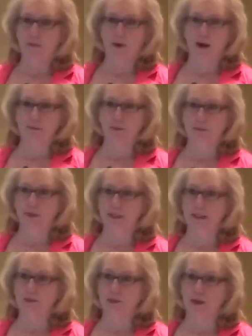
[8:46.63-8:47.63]
problem
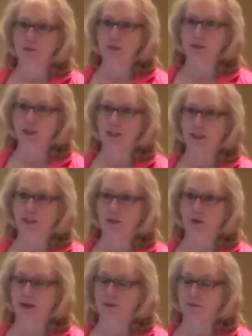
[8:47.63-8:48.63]
list, when I was looking quite a